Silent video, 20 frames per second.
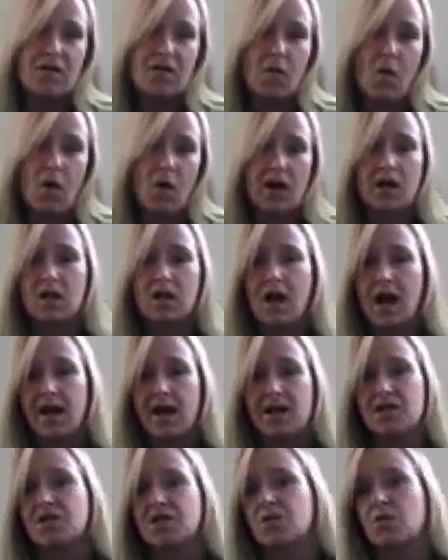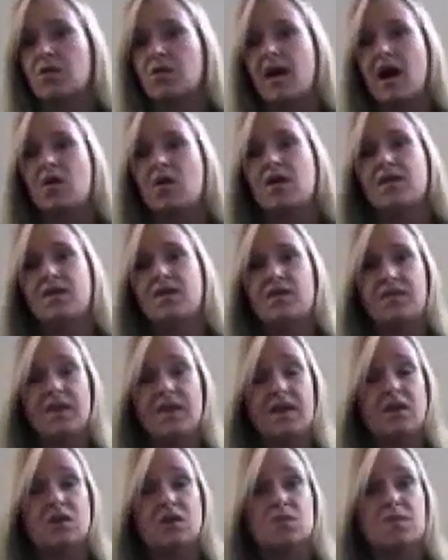for clients who are out in the
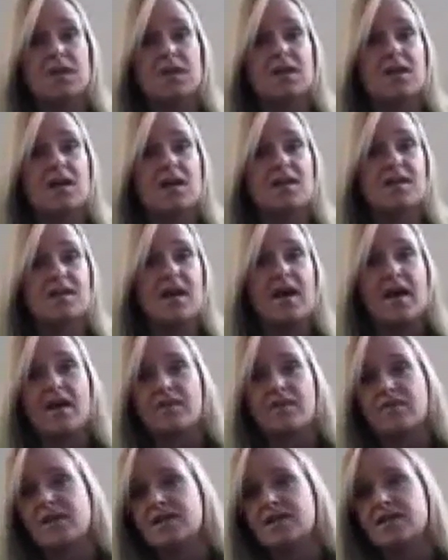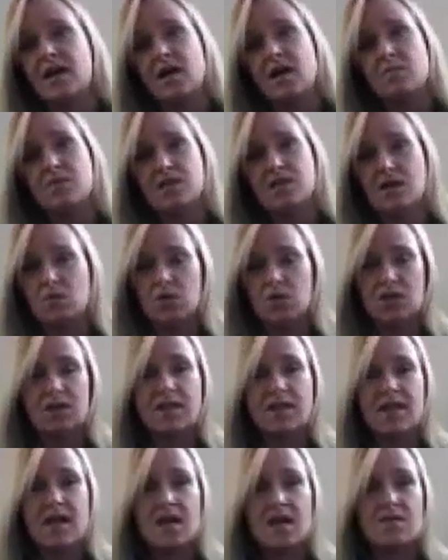field, because every time someone
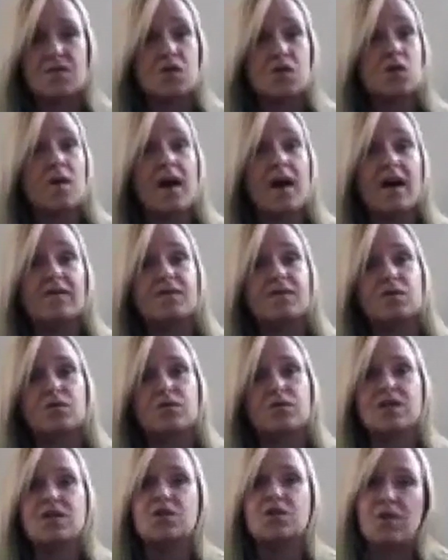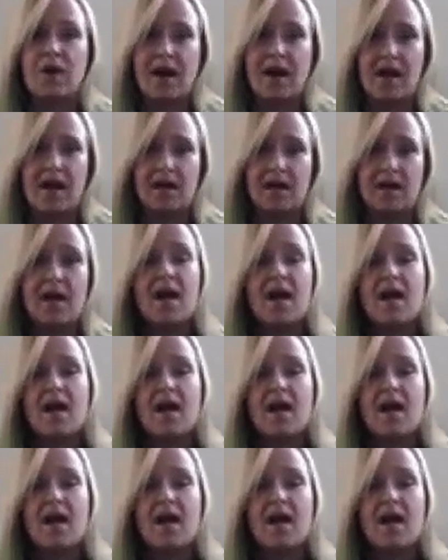leaves, you have to retrain.